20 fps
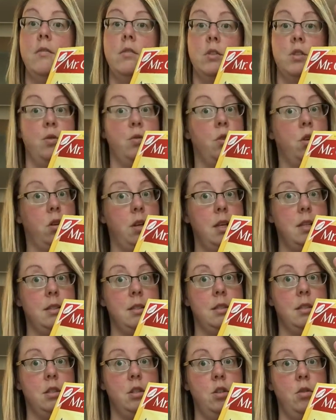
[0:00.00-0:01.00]
For 2 cookies
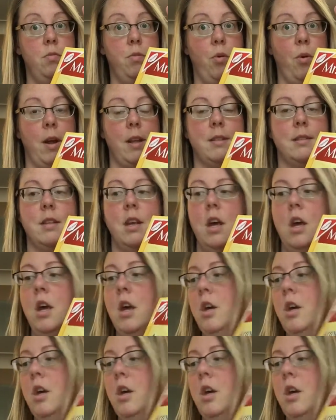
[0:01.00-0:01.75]
it's 2 points.